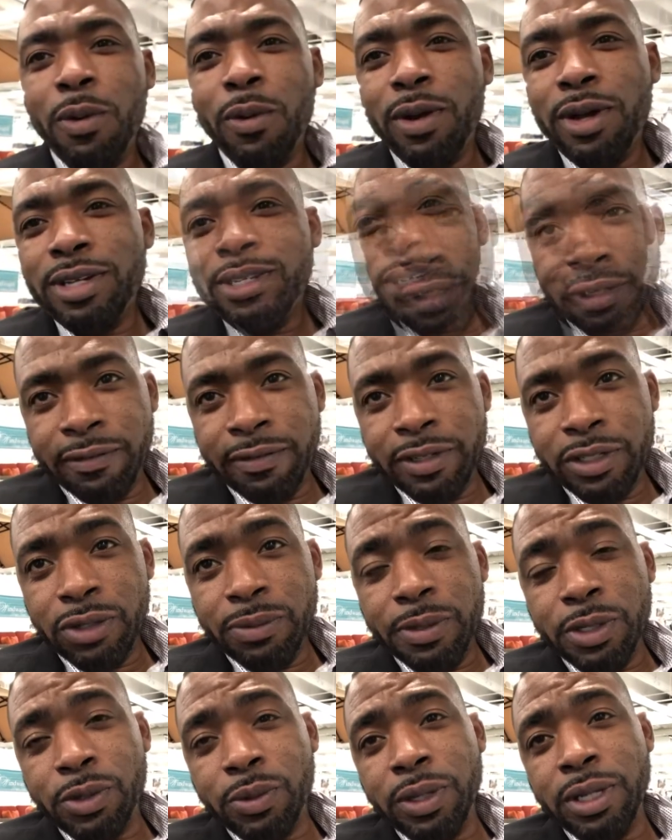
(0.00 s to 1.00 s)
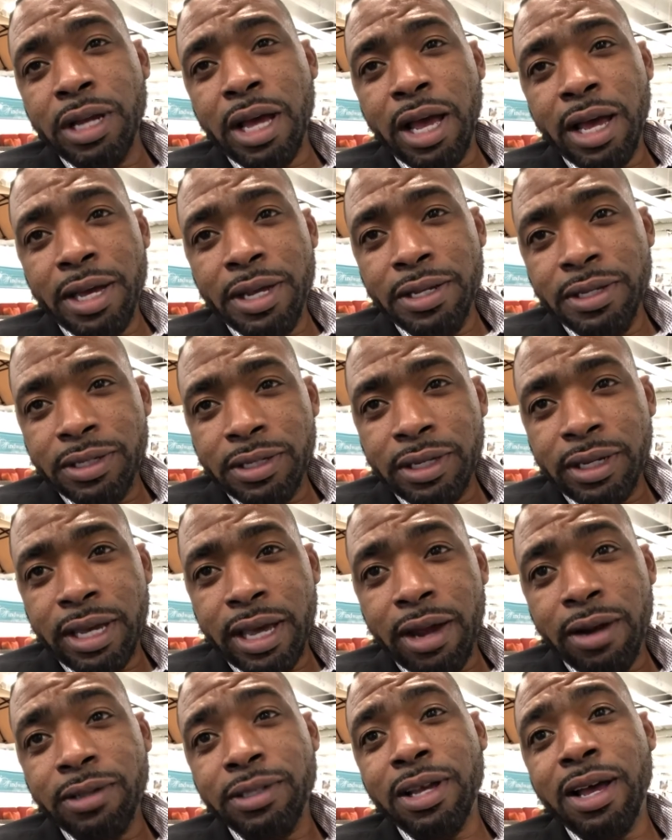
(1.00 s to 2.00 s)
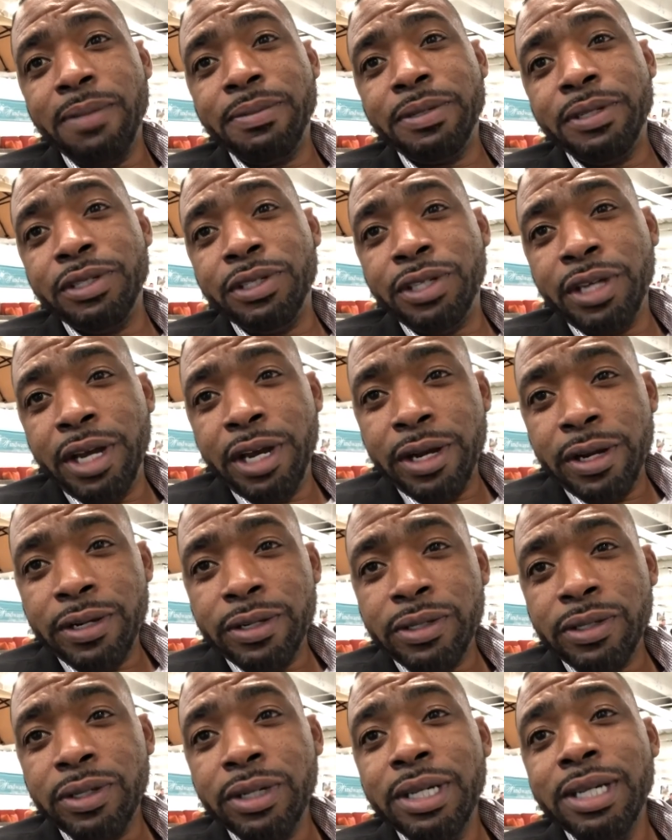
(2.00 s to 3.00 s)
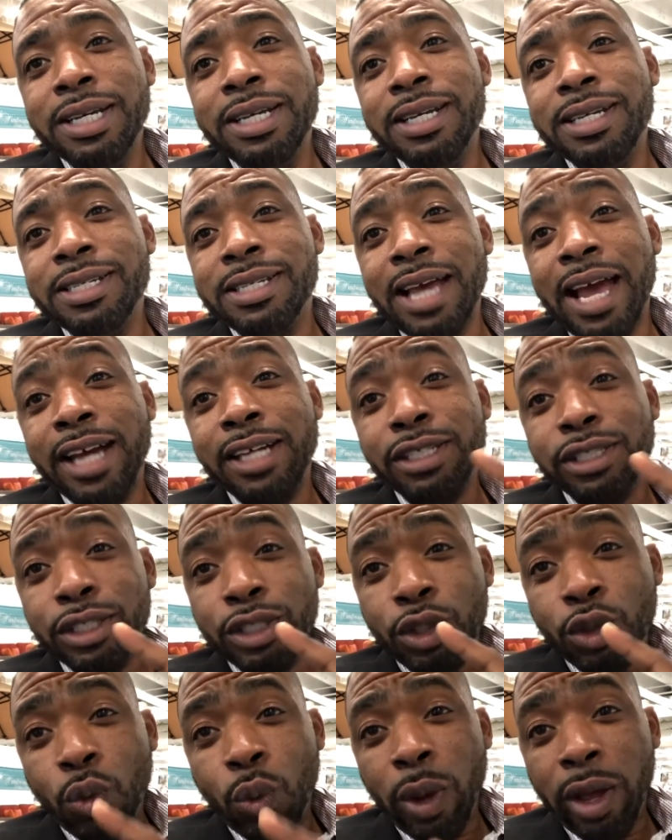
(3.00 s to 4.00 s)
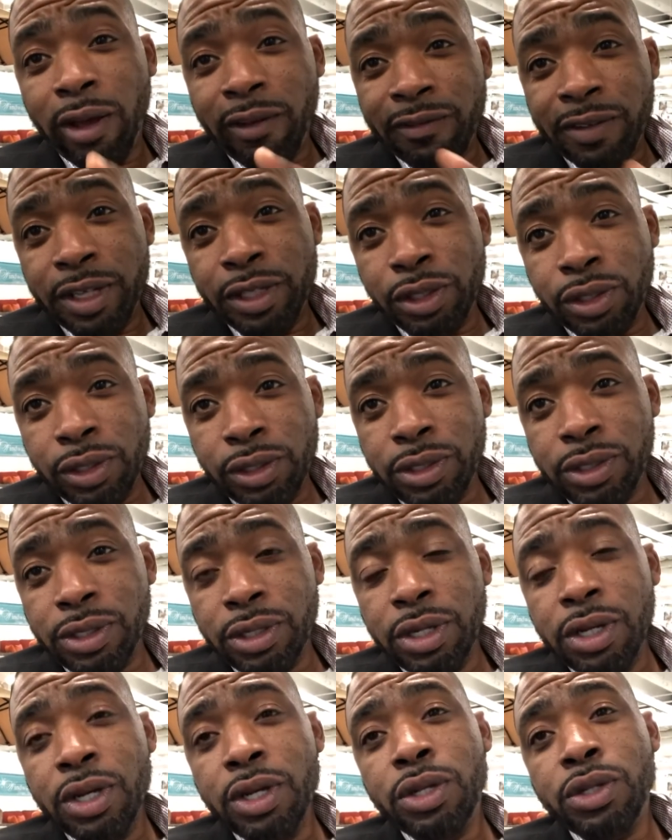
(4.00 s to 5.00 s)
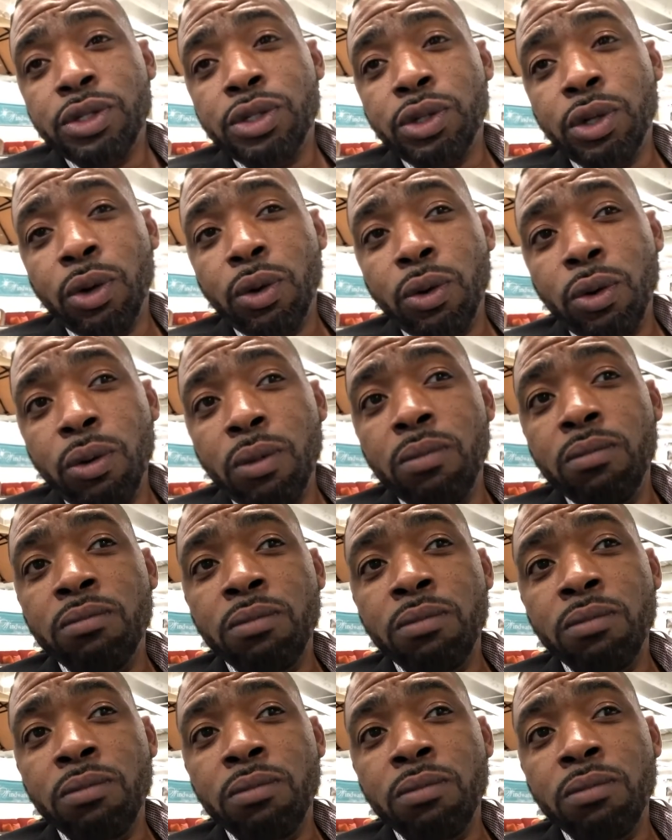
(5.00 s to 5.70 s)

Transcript: me was the difference between the heights and countertops and chairs is actually 12 inches. So